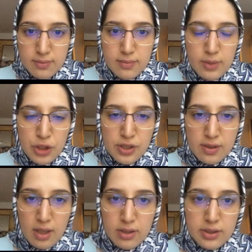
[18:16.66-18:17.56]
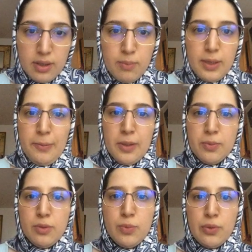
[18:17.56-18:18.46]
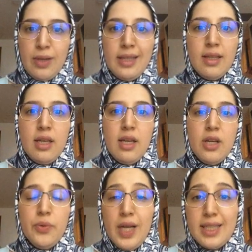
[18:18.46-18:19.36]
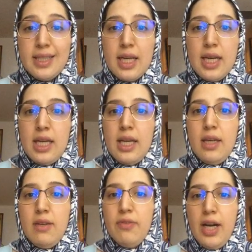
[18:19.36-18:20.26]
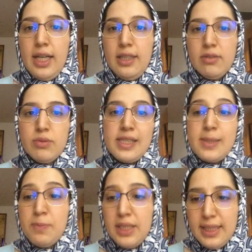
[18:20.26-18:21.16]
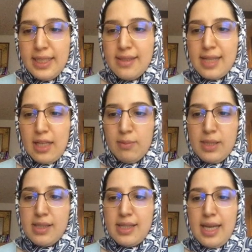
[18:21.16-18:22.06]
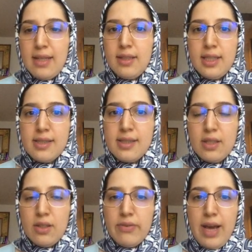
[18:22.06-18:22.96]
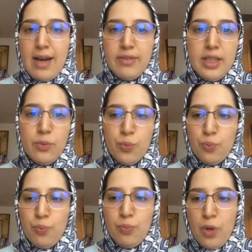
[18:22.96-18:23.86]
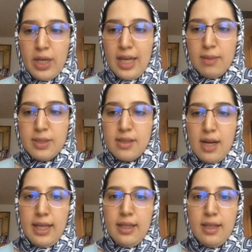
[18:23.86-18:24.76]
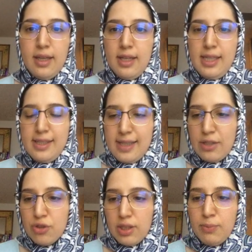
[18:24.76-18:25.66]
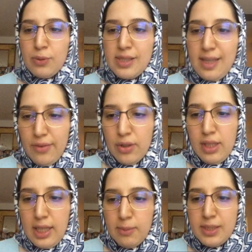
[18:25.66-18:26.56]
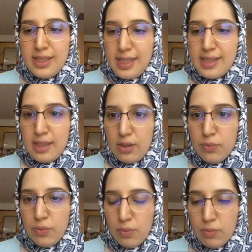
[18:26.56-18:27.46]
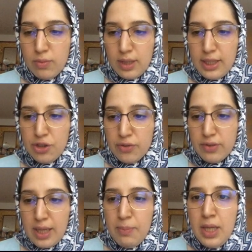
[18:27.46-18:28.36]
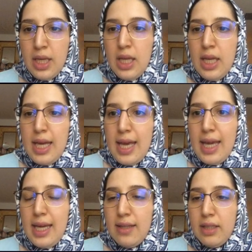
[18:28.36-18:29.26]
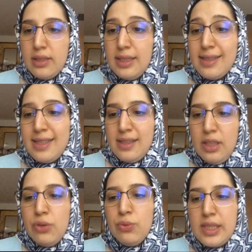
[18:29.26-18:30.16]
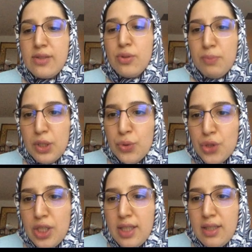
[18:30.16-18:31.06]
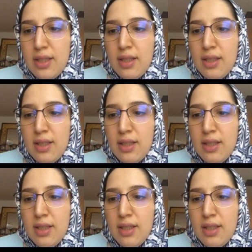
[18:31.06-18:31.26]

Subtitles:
we just color them by purple, blue, and red. If I split these elements and instead of having one element, I essentially put several elements instead of each of them. And this new distribution